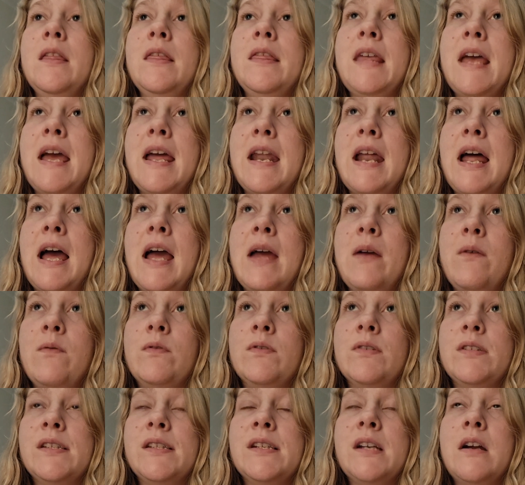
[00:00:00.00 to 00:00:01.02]
then I
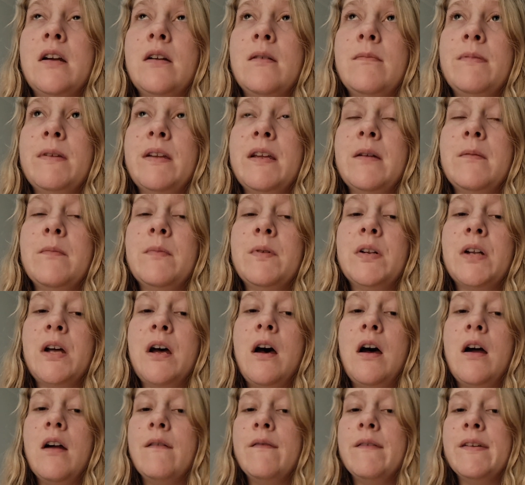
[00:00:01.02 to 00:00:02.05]
will start being able to
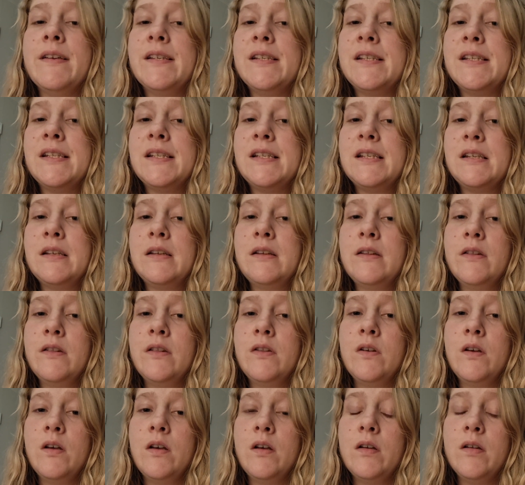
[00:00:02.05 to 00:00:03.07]
harvest
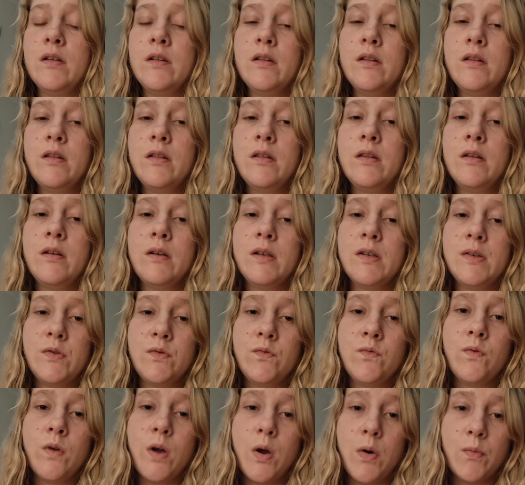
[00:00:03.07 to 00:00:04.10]
the
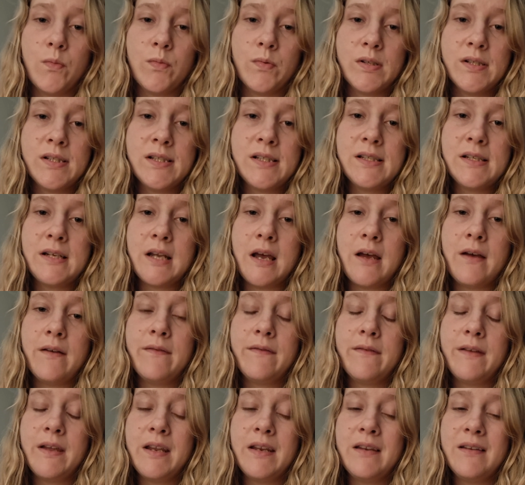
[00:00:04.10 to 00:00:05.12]
grown
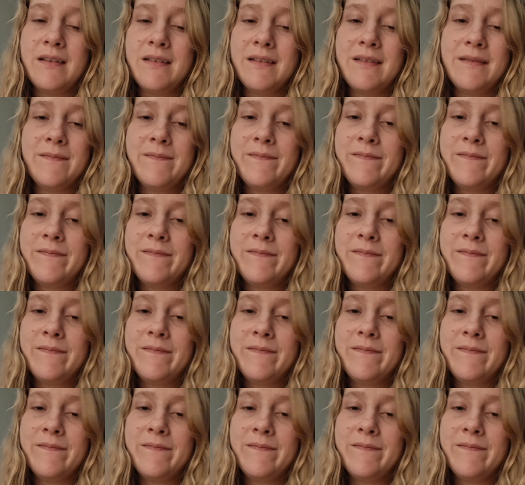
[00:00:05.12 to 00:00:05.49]
stuff, and